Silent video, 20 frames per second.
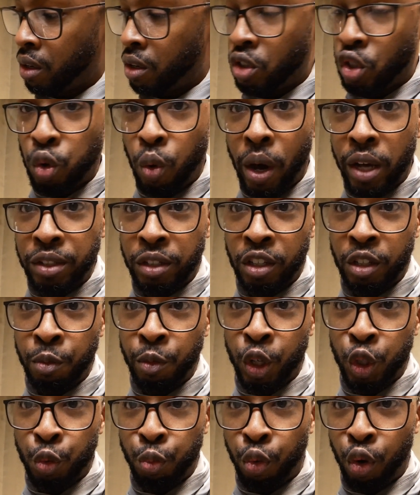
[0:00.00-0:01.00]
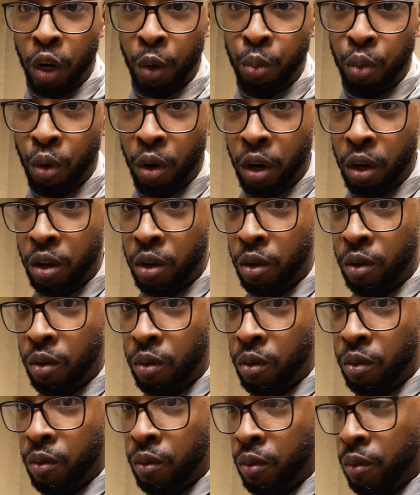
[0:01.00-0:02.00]
twice as much prep work
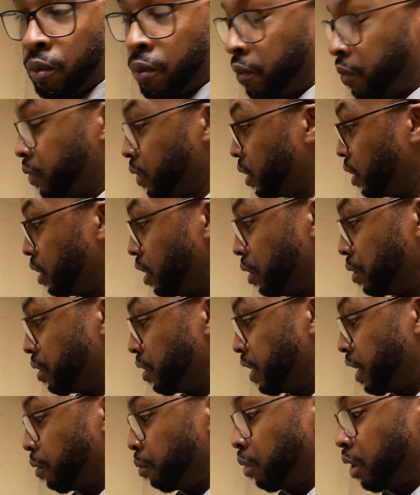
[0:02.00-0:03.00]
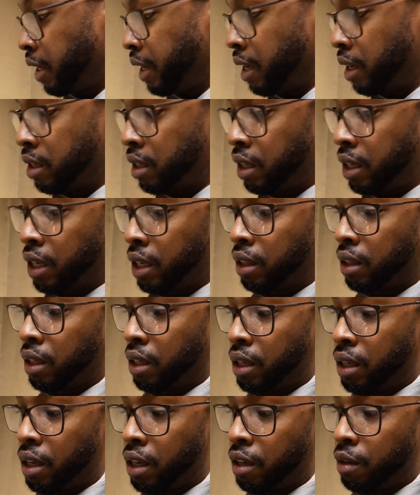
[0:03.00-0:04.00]
using that blade to get the
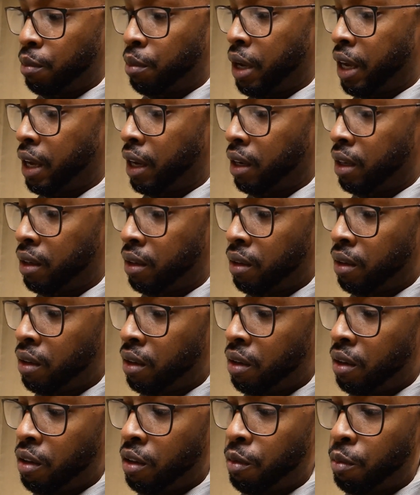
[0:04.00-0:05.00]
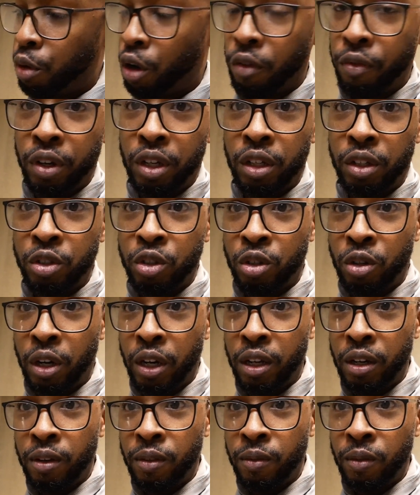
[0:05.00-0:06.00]
cut back perfectly
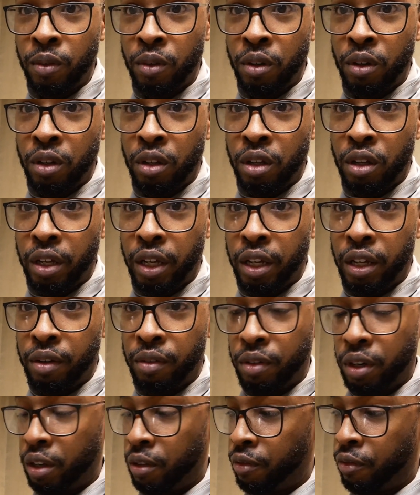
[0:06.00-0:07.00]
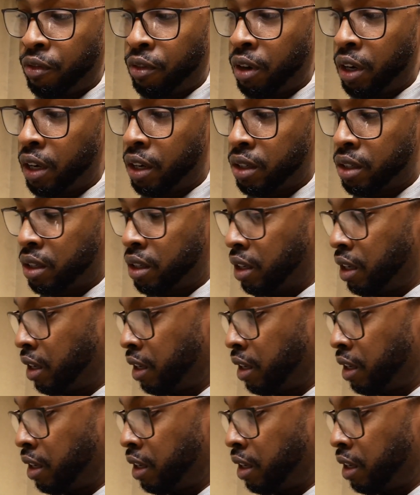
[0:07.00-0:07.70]
straight and fresh.